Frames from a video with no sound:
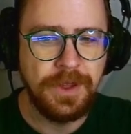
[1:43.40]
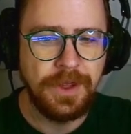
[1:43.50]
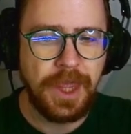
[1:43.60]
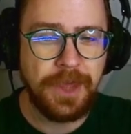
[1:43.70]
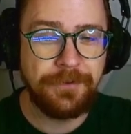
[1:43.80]

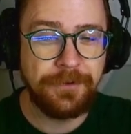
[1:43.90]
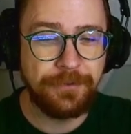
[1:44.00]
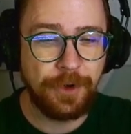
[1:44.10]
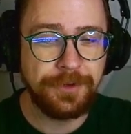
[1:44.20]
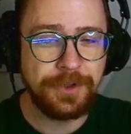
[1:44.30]
If a
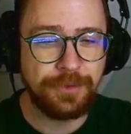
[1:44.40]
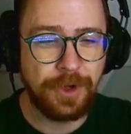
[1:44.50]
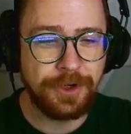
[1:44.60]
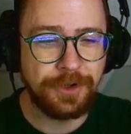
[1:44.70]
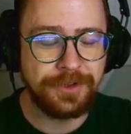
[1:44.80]
frozen
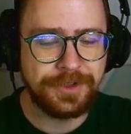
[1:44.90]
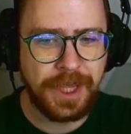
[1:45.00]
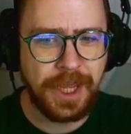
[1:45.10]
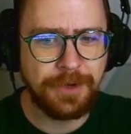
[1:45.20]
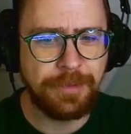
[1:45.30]
runner is
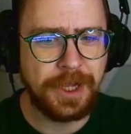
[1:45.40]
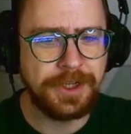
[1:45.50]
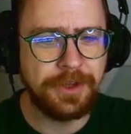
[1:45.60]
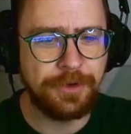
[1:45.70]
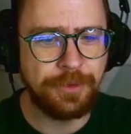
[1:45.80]
tagged by
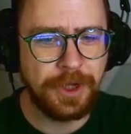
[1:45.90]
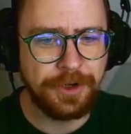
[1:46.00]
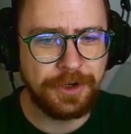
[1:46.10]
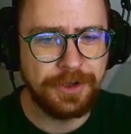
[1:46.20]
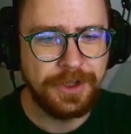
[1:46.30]
another
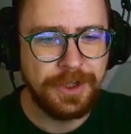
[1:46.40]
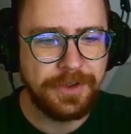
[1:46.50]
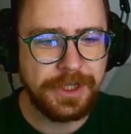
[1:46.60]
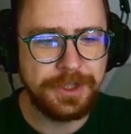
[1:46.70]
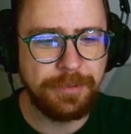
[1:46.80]
runner,
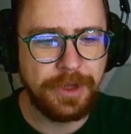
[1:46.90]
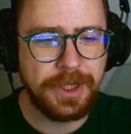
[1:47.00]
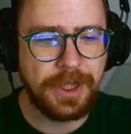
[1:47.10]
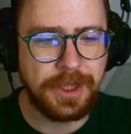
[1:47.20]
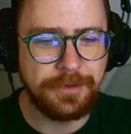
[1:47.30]
they get to
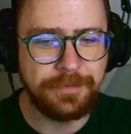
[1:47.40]
play again.